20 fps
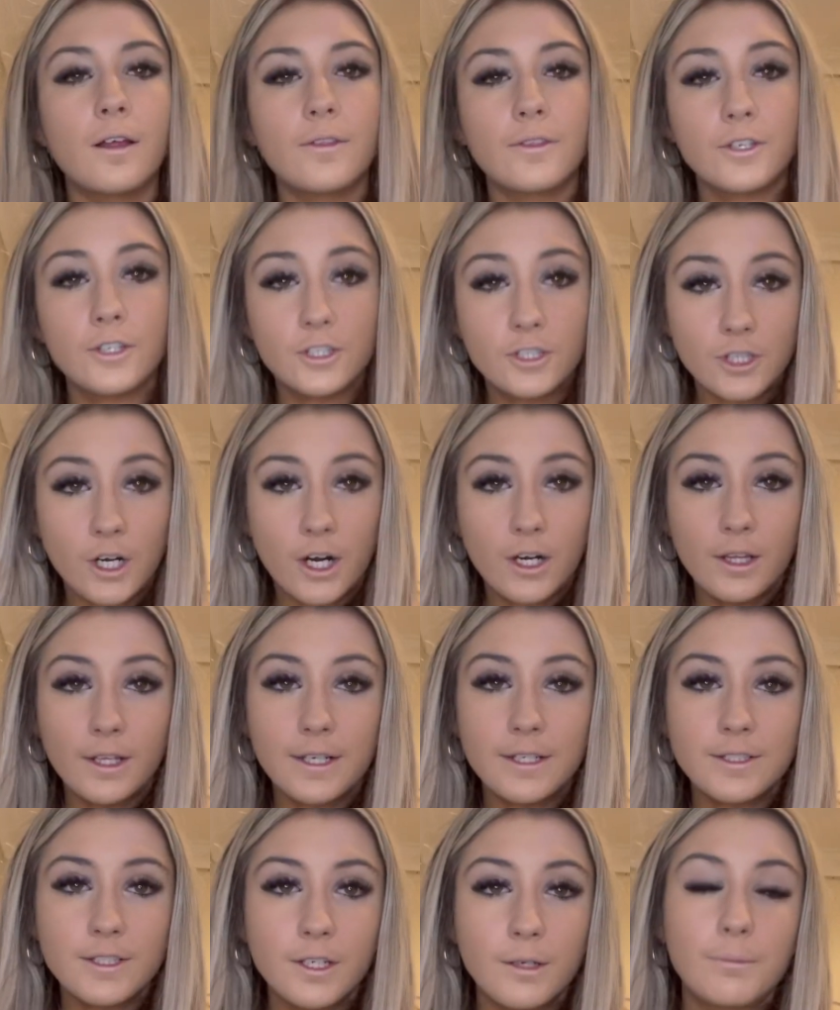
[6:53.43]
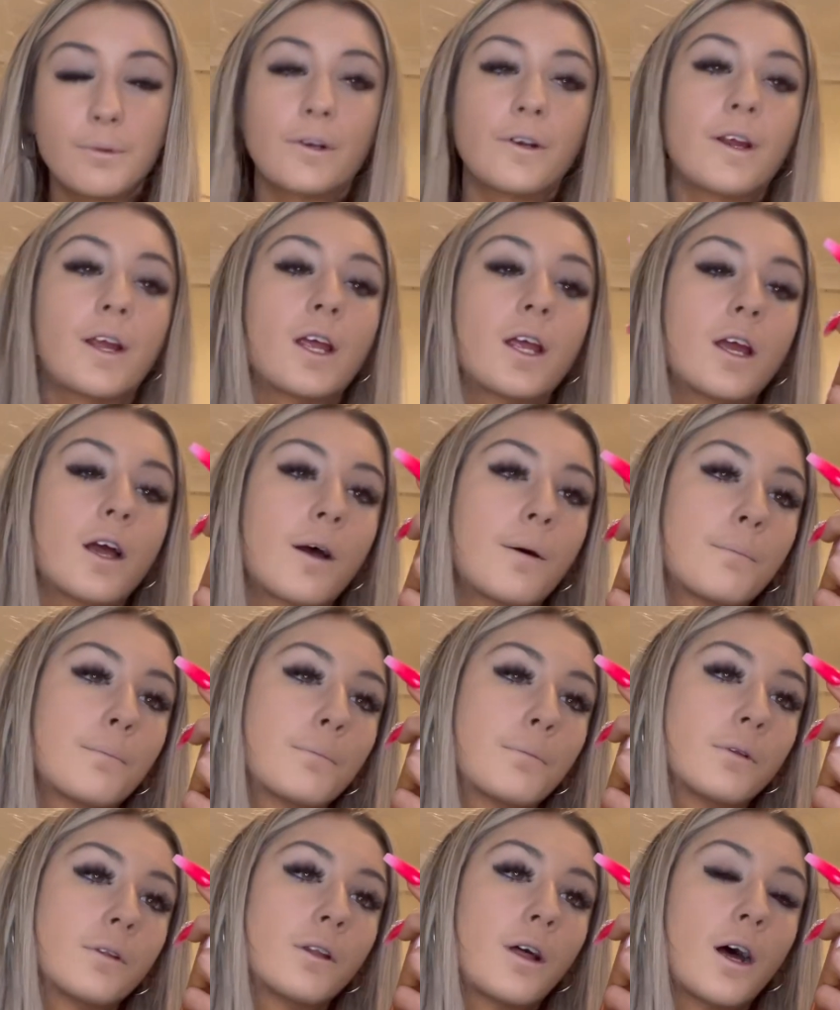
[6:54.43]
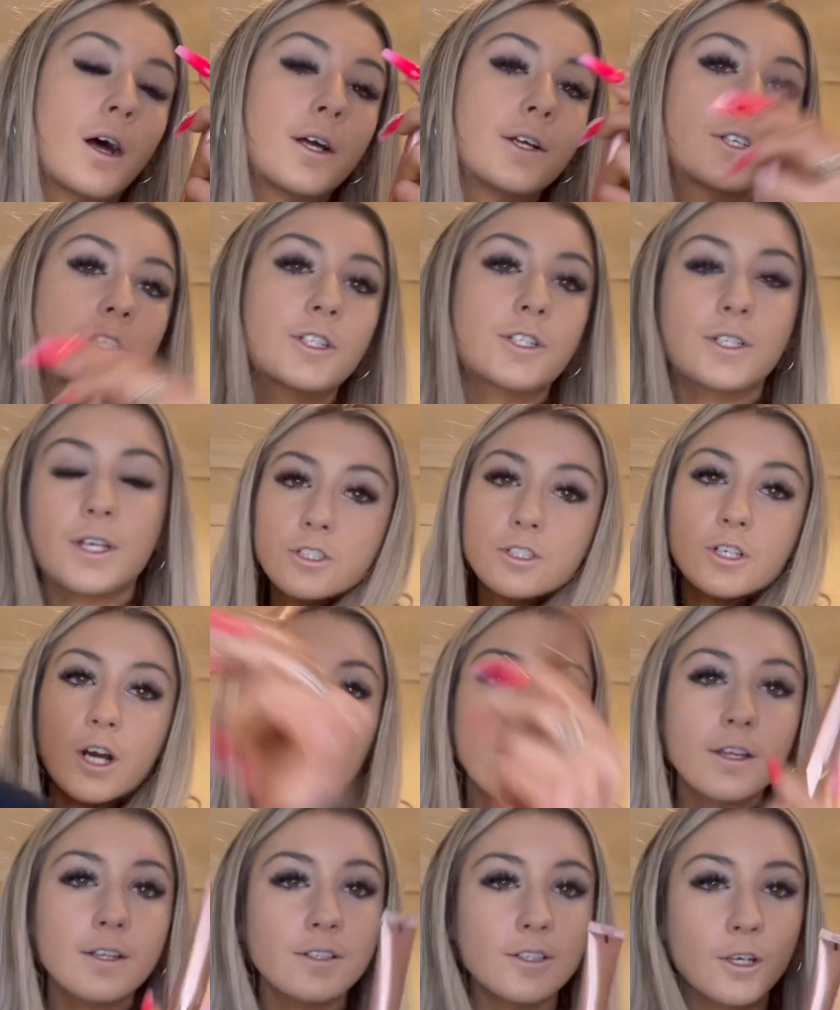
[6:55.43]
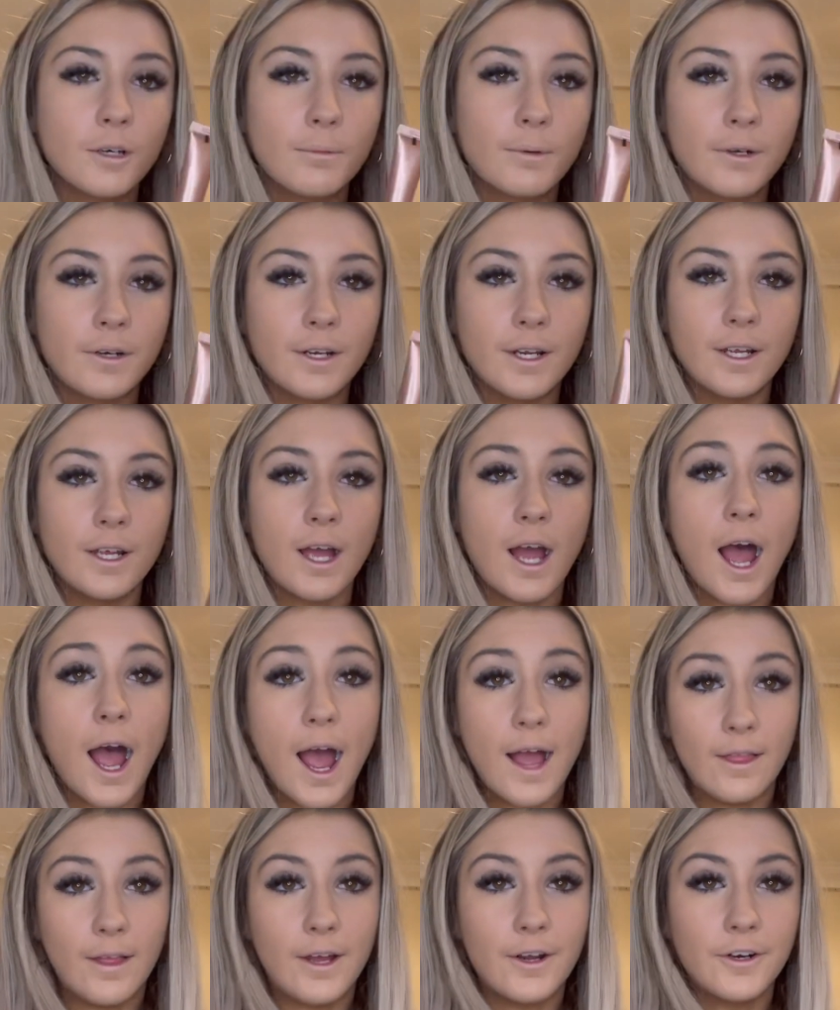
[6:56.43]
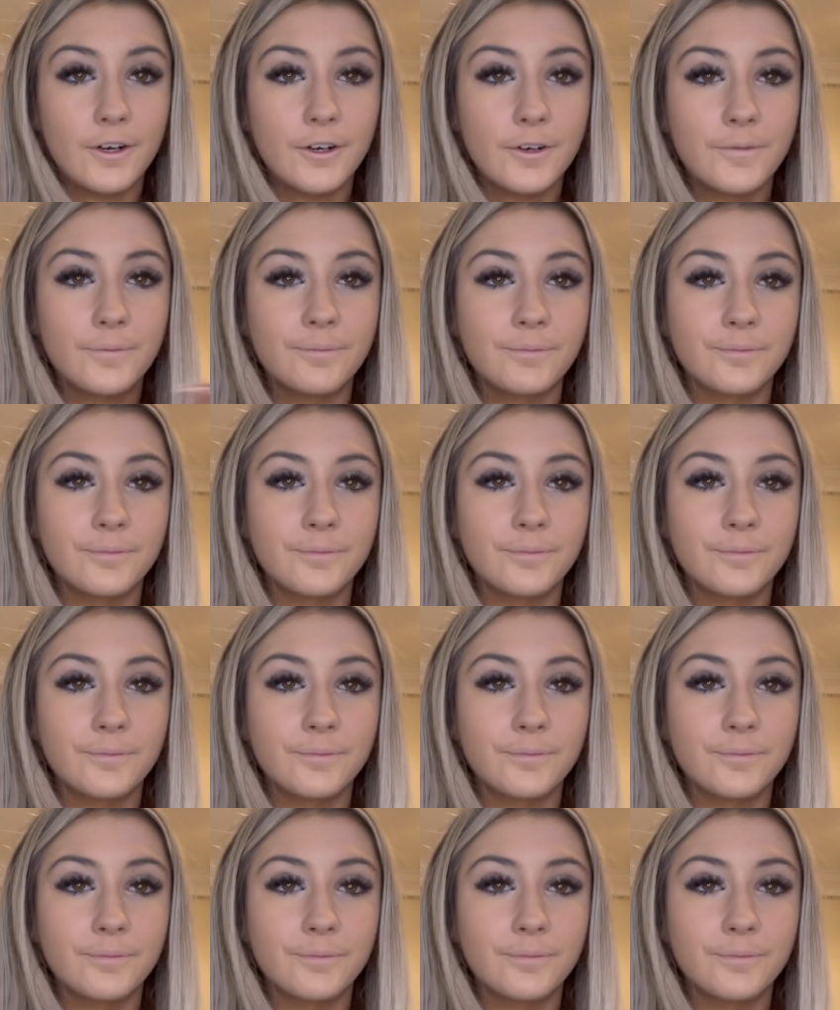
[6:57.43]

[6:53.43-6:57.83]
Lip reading: the Charlotte Tilbury blush, Charlotte Tilbury highlighter.